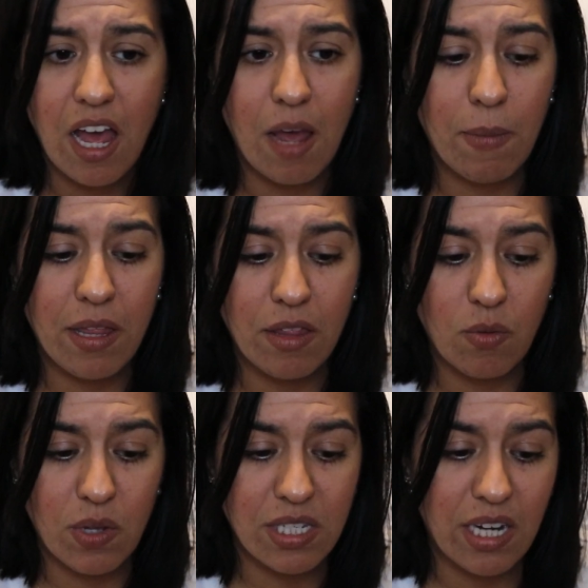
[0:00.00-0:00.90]
And then
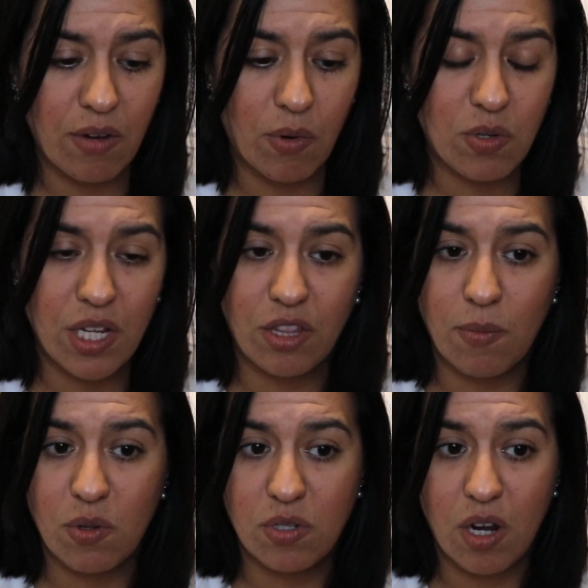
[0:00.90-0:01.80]
the ones that I rotate the
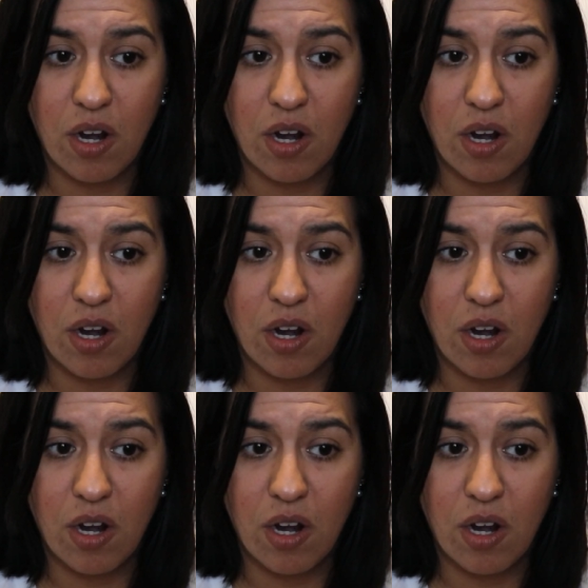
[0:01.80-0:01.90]
most